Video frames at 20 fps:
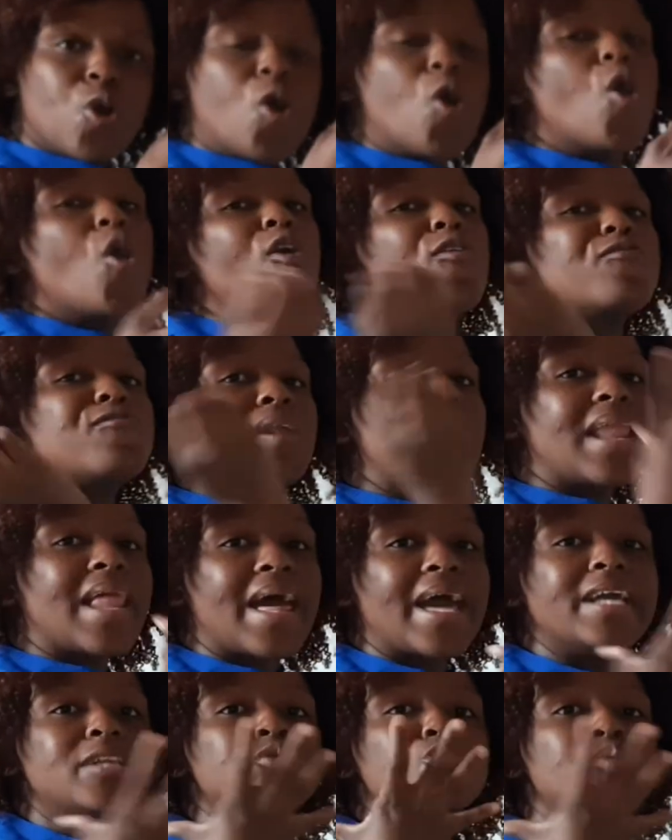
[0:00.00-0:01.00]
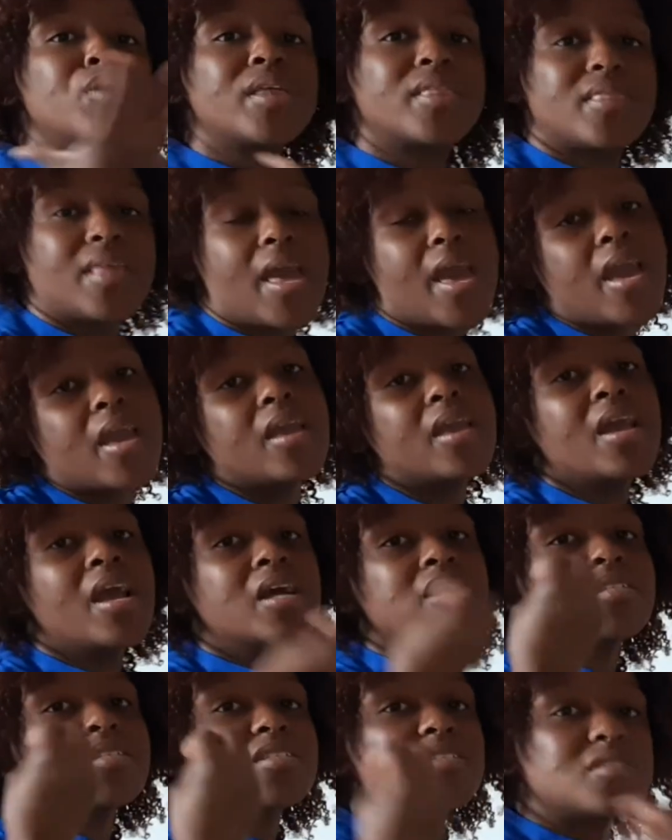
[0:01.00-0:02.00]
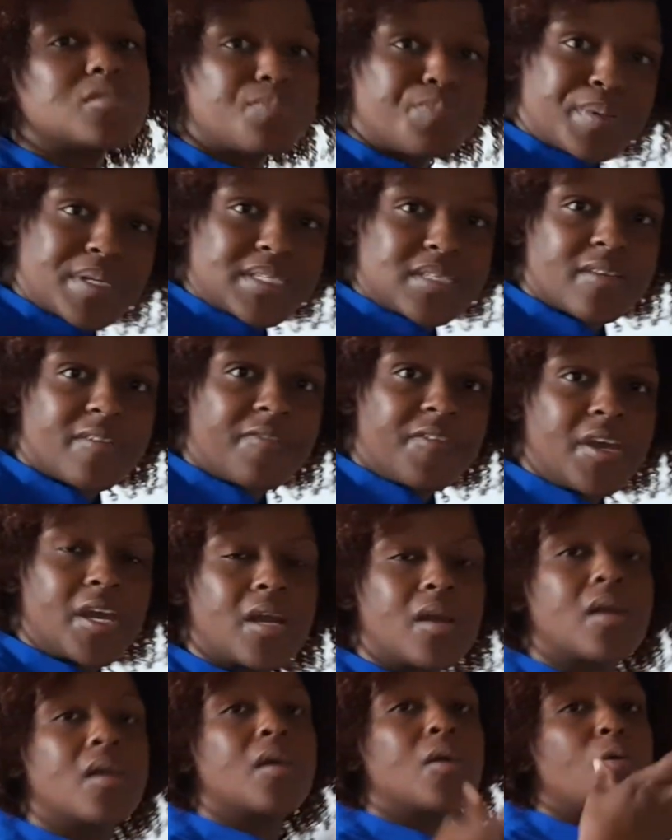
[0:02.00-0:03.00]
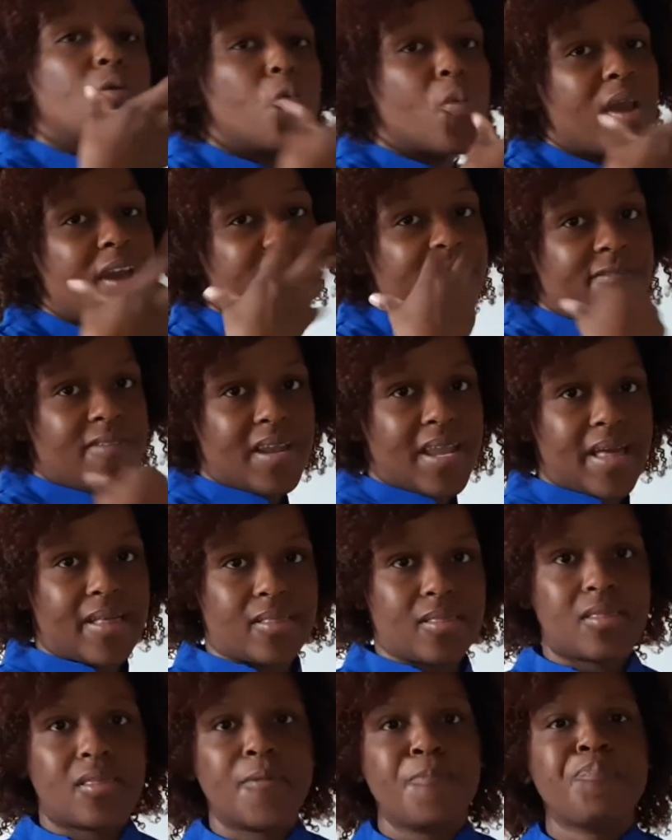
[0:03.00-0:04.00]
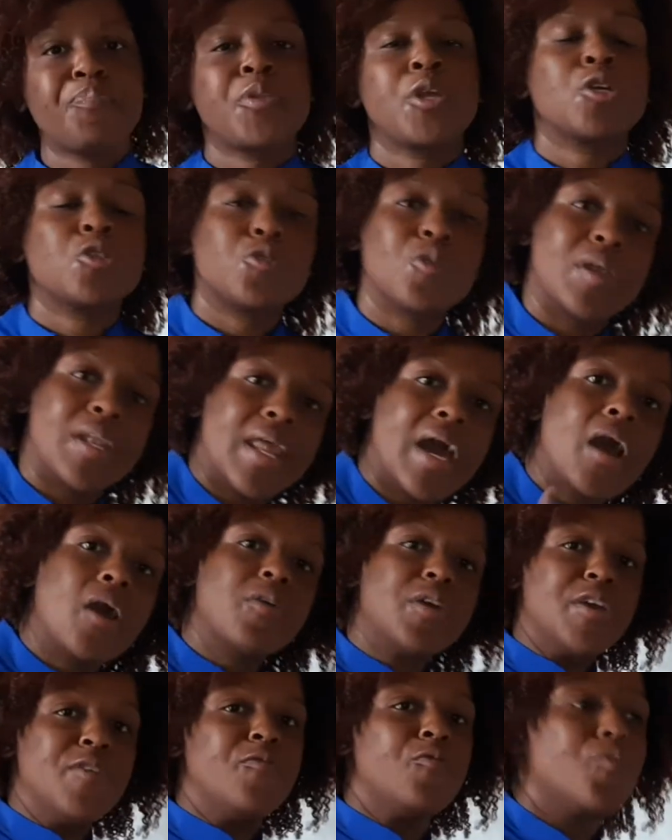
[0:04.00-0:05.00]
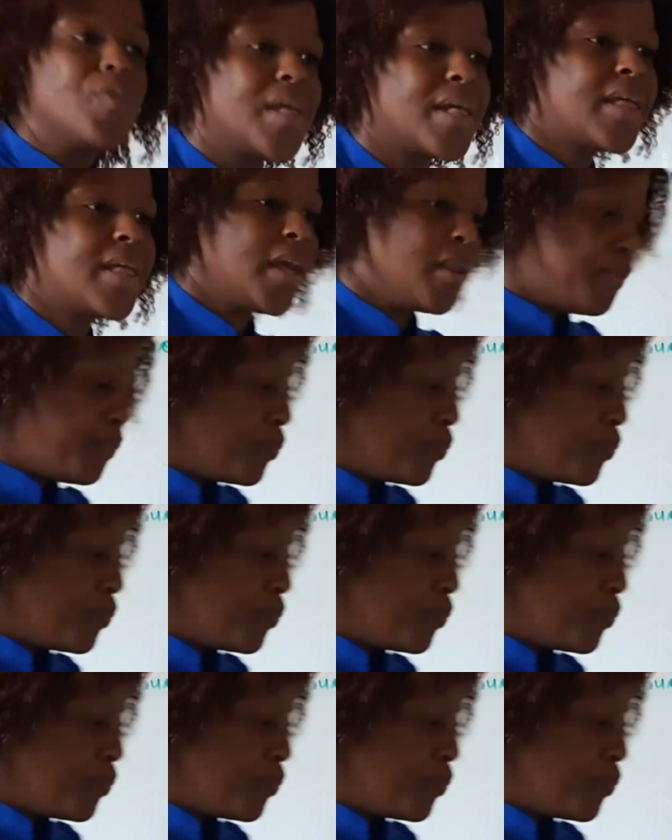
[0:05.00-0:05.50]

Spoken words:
of light with a specific wavelength. So now if we can